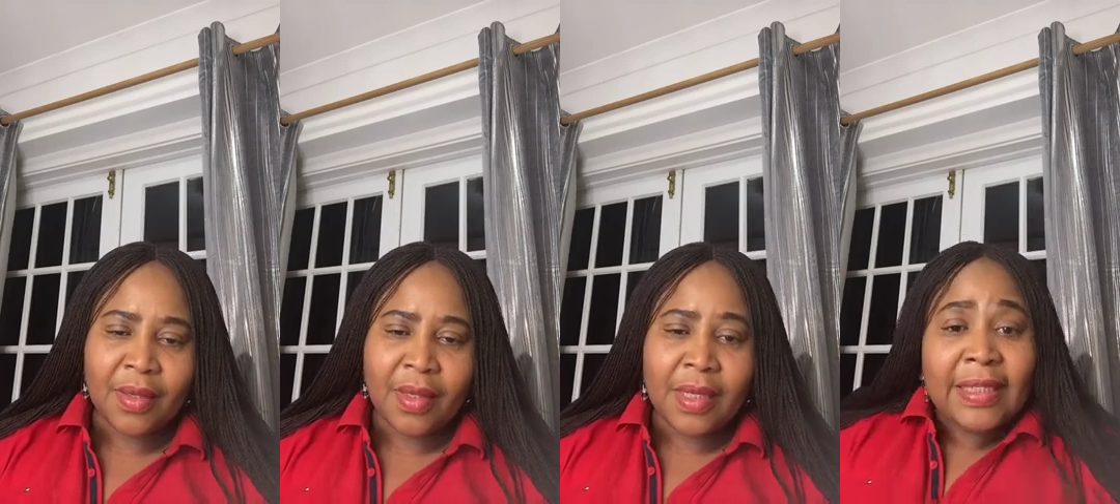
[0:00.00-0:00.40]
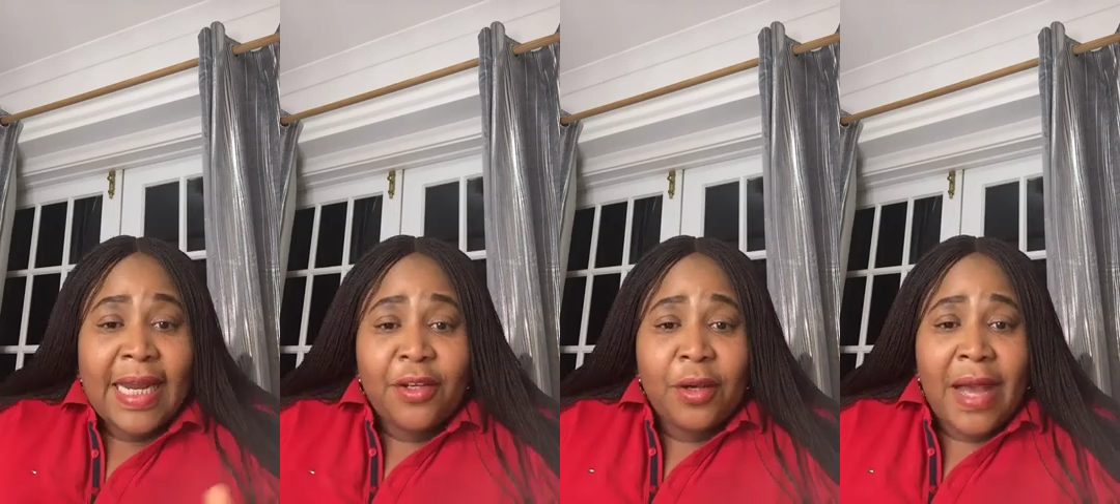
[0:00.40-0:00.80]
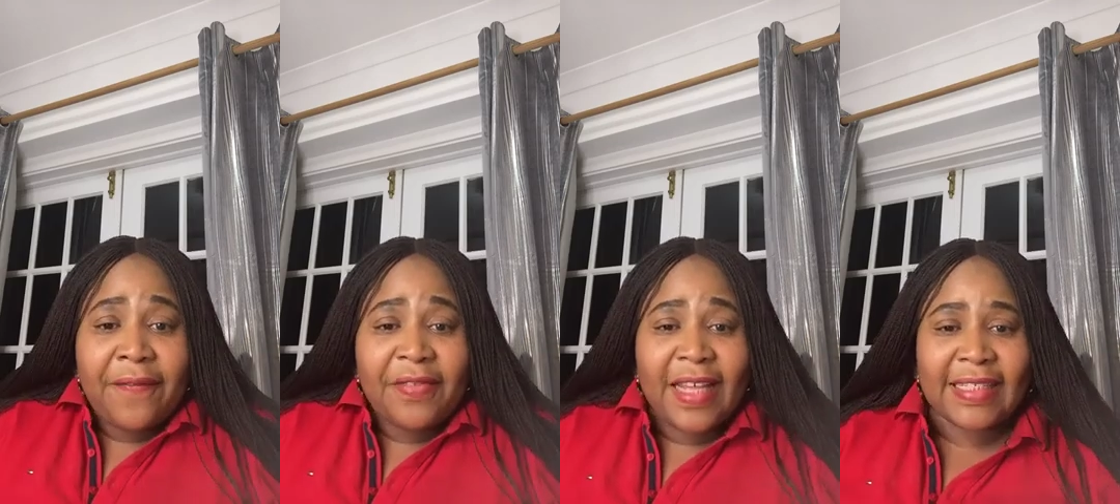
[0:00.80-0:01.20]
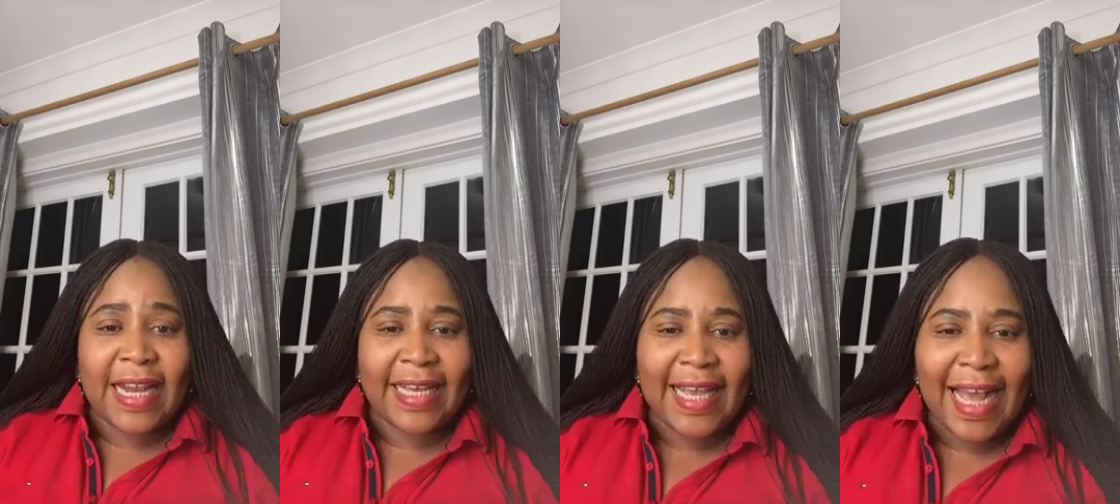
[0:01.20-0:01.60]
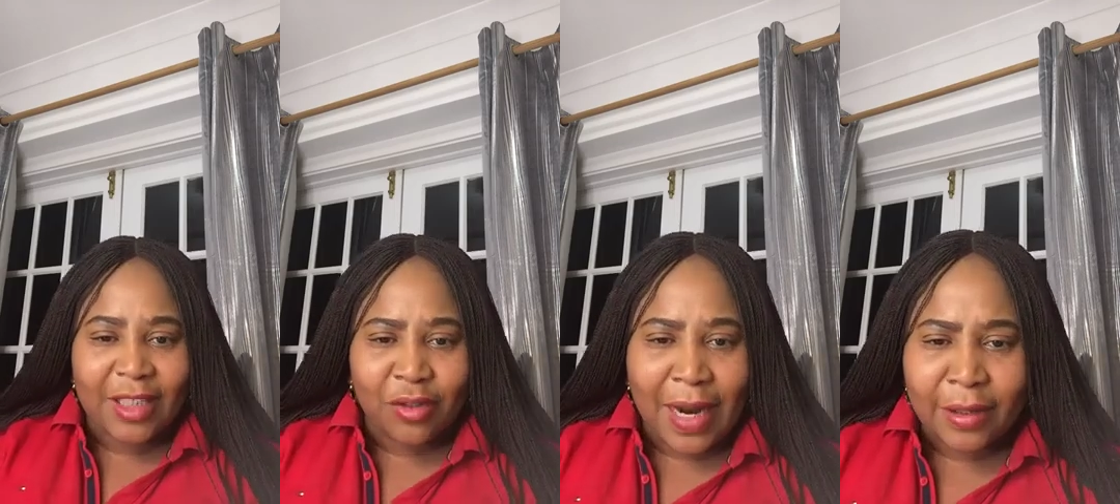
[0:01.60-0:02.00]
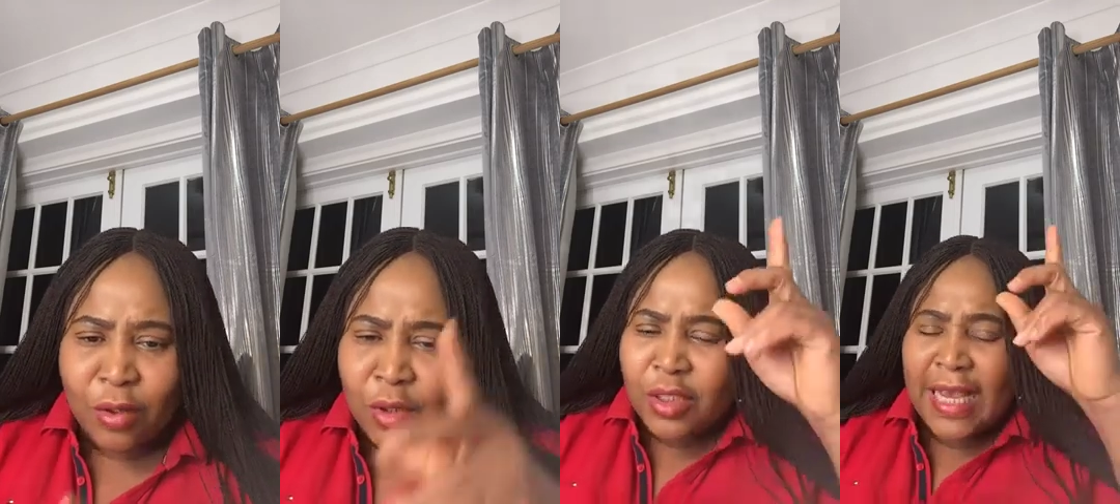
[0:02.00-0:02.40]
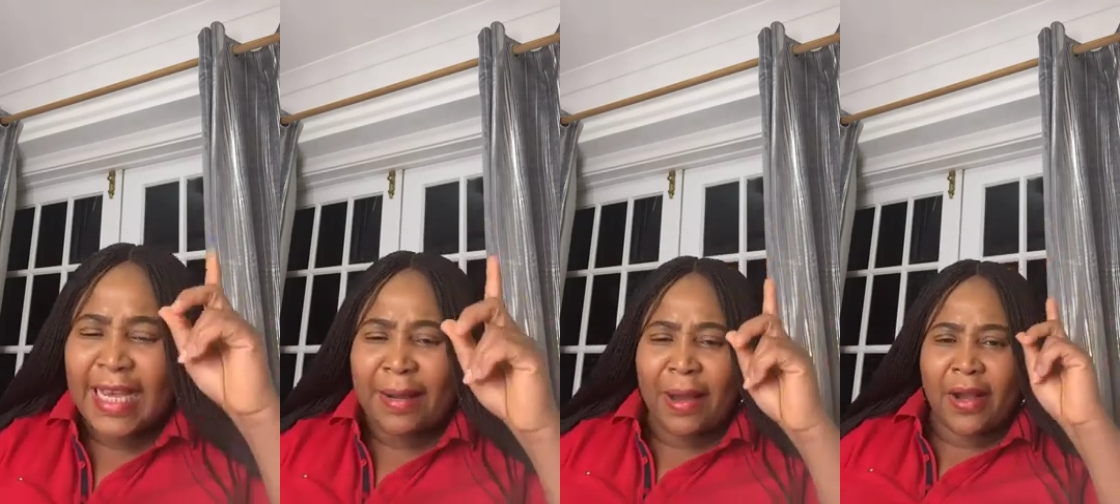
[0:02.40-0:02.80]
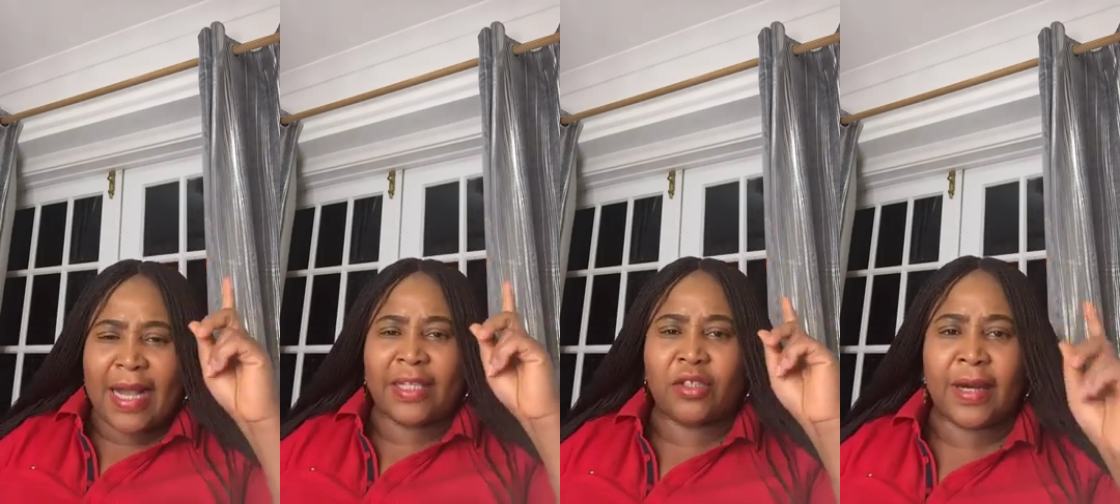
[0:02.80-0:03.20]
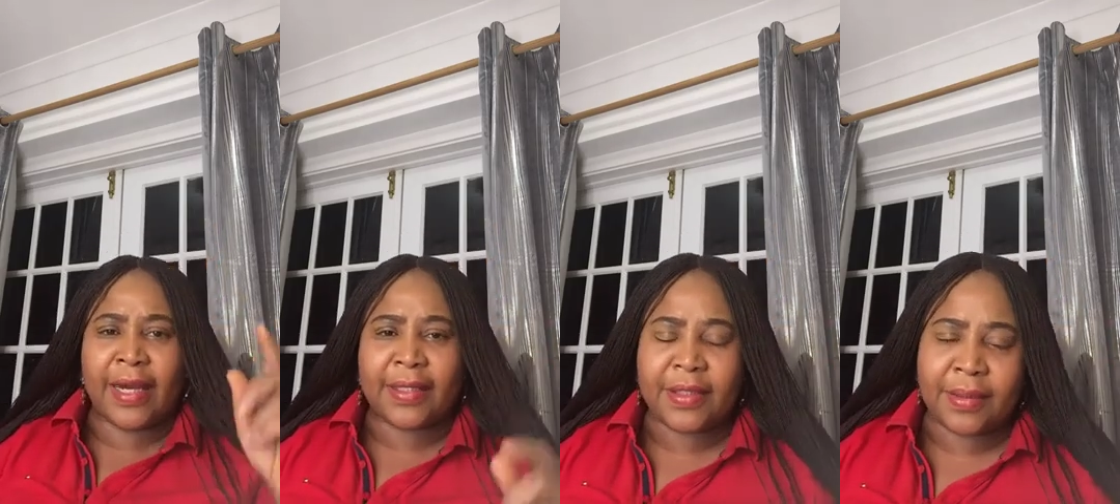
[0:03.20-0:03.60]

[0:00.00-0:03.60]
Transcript: Then you have things like cataract. Who's heard about cataract?